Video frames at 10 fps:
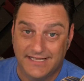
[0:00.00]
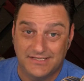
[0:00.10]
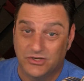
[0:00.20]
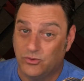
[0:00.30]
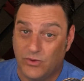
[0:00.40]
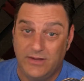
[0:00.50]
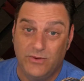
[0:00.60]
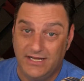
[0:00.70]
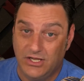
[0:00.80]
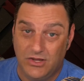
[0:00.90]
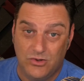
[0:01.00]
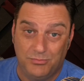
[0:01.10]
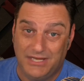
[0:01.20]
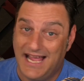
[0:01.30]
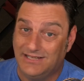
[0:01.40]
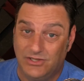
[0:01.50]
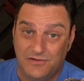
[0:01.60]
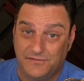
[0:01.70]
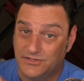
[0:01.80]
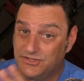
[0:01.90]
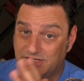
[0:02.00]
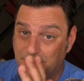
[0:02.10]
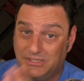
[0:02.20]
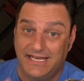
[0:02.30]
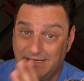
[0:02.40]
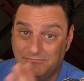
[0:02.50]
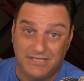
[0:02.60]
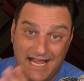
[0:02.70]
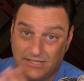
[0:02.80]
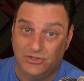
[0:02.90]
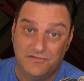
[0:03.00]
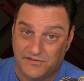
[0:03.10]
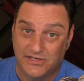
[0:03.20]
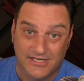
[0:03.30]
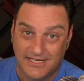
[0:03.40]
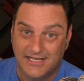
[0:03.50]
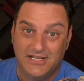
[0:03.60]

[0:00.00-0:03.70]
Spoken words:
That's a great way to go. Black loafer, just a plain black loafer.